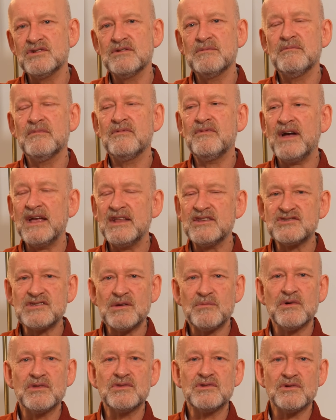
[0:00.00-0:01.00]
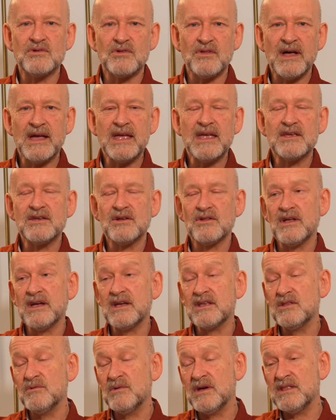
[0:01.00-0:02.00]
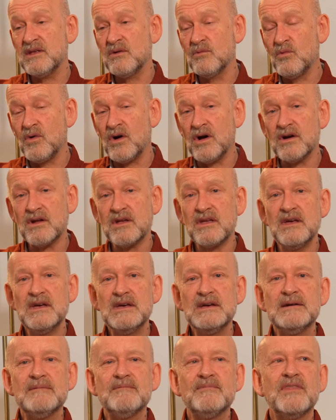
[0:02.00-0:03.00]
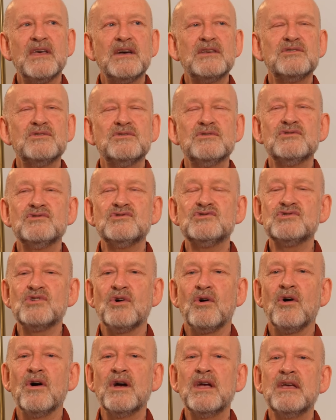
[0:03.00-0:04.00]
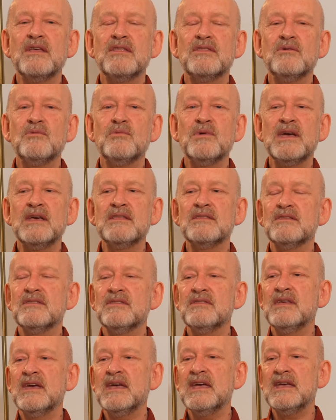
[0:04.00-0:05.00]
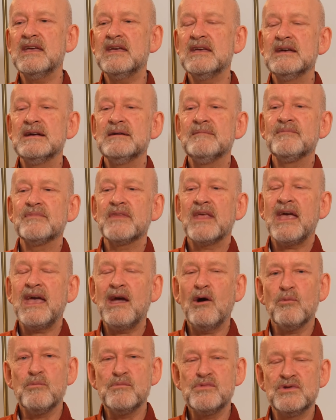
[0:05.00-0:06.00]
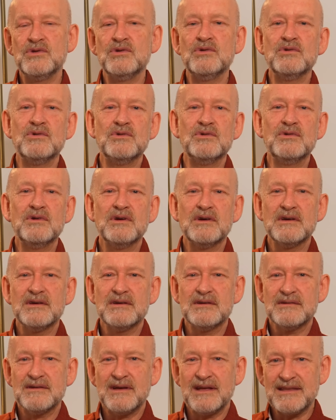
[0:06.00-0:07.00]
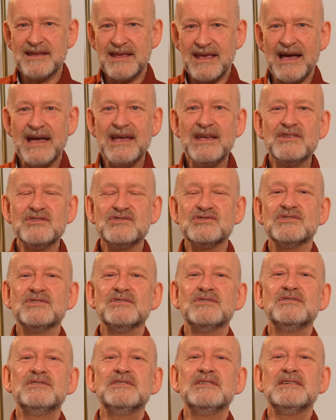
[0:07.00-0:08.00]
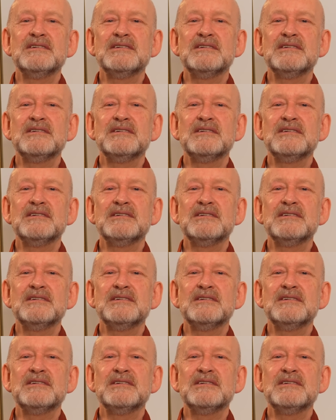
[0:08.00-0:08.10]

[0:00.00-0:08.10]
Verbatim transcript: you. Find someone you like, you like the way they work, that you enjoy the way that they help you and guide you